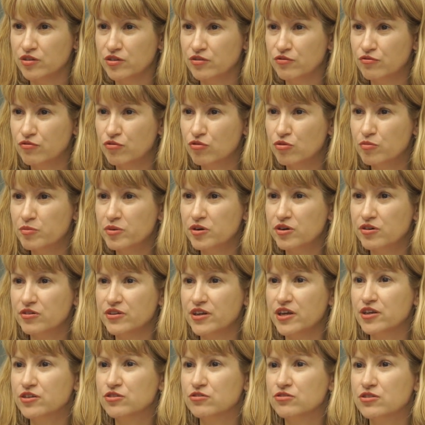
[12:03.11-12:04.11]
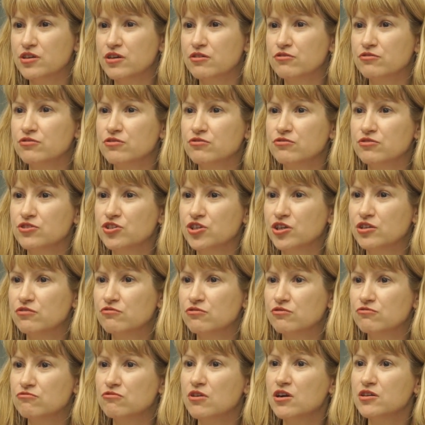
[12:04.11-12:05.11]
The former NATO Secretary
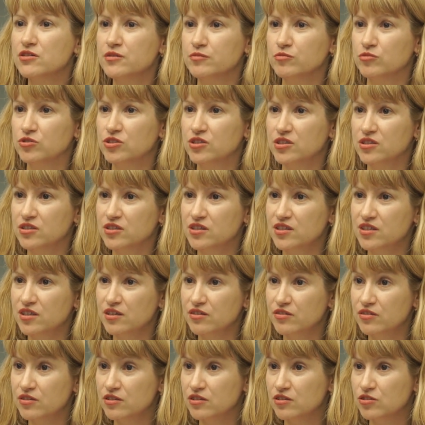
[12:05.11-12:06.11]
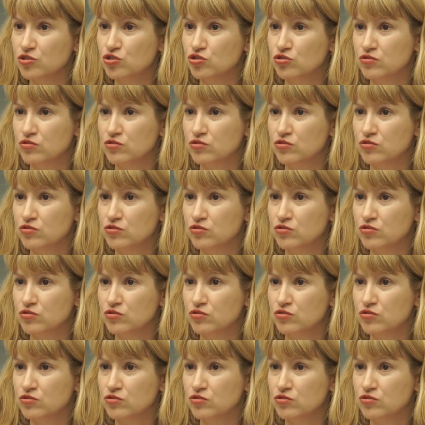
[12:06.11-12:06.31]
General Rasmussen said that